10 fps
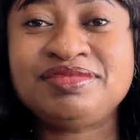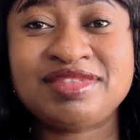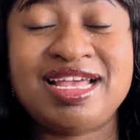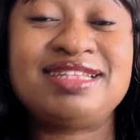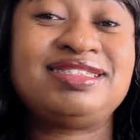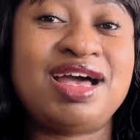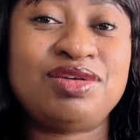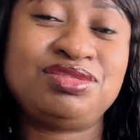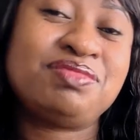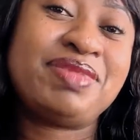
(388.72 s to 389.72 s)
That's how
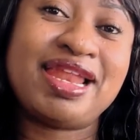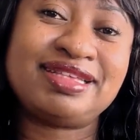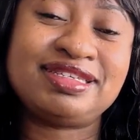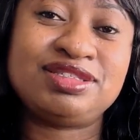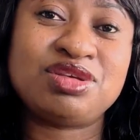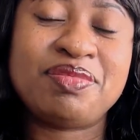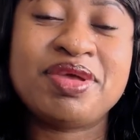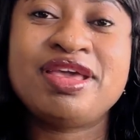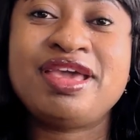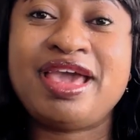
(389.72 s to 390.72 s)
to balance it up.
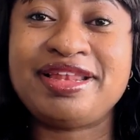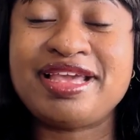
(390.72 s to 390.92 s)
And